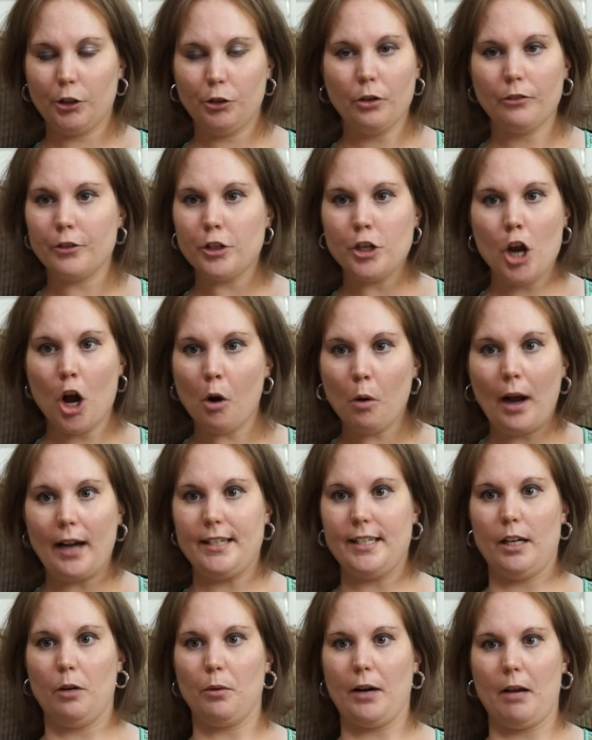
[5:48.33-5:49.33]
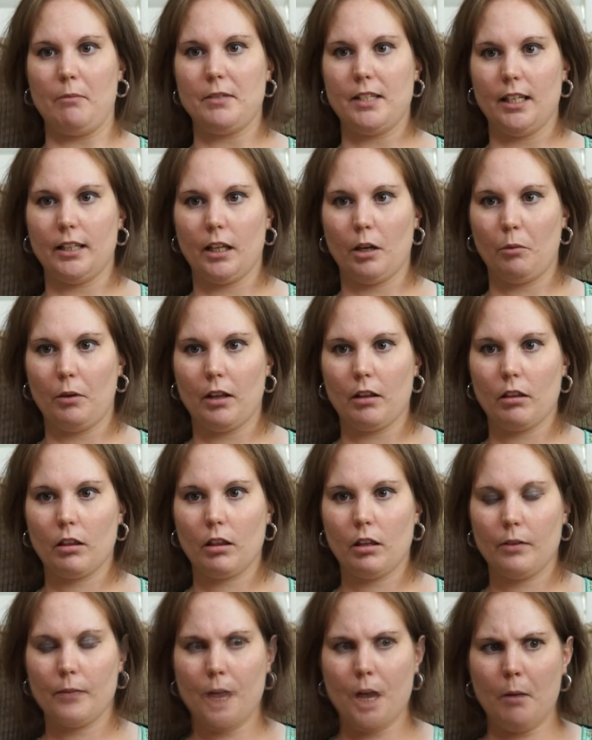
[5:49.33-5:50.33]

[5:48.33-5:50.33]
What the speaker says: You have no idea what I'm dealing with.